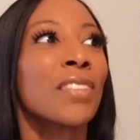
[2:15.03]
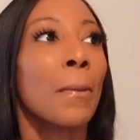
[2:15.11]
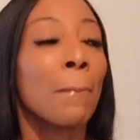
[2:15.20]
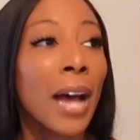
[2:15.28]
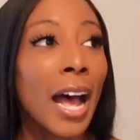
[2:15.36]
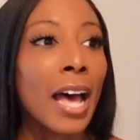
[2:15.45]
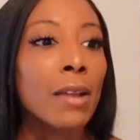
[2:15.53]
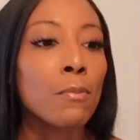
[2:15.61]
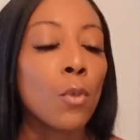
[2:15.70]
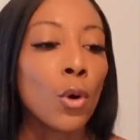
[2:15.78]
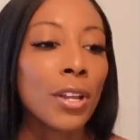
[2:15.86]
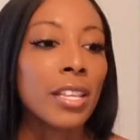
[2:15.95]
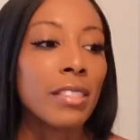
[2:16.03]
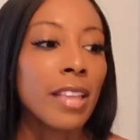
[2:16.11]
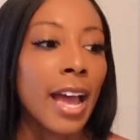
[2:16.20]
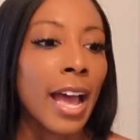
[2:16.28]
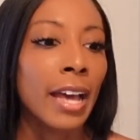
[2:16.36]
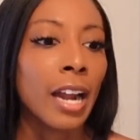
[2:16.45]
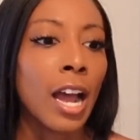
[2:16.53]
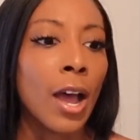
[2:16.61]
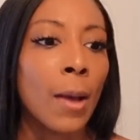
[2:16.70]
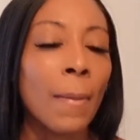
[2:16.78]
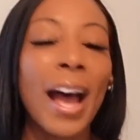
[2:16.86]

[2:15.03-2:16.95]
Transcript: But more than that, um,